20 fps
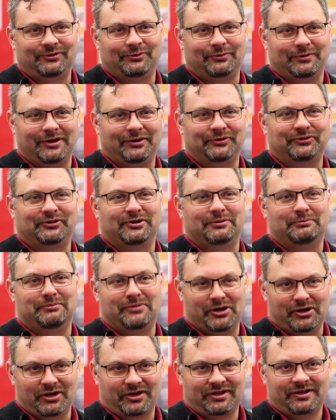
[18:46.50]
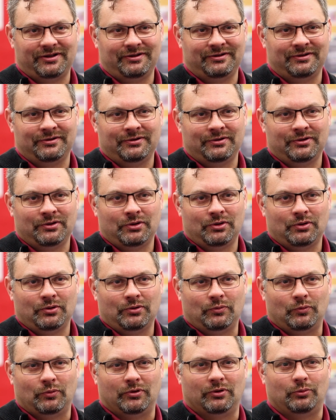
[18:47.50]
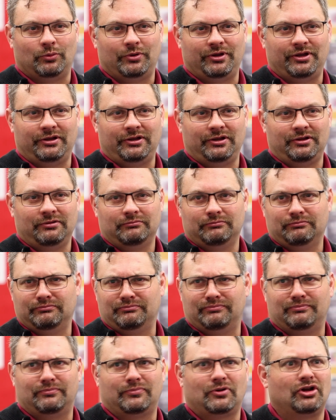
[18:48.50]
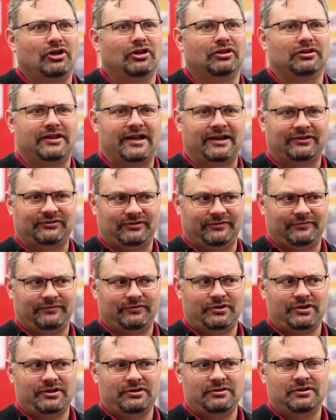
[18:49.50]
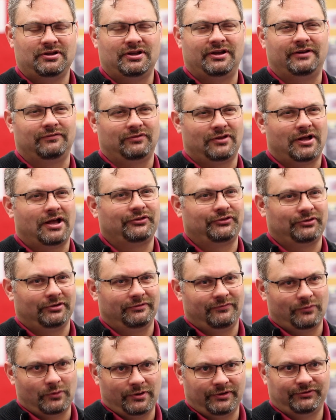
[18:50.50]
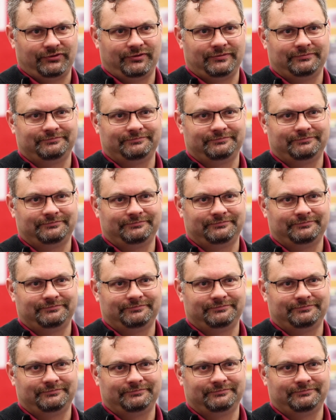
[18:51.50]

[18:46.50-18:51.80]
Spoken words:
to us in America where we collectively have lost our voice,